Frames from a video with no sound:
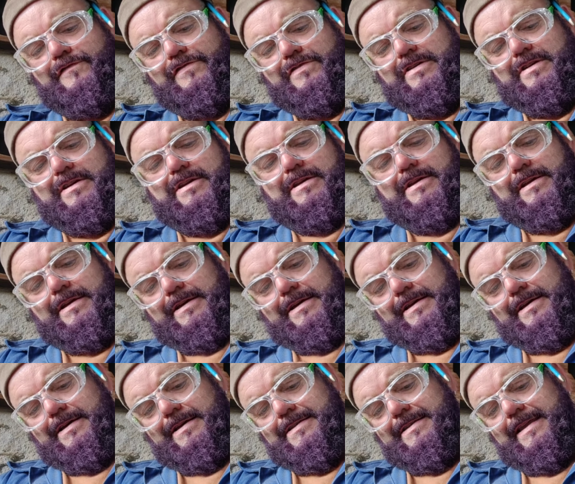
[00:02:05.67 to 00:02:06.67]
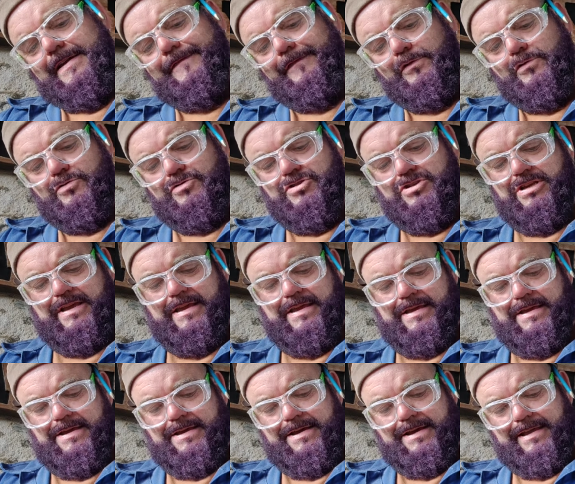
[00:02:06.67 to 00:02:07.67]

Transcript: of a difficulty,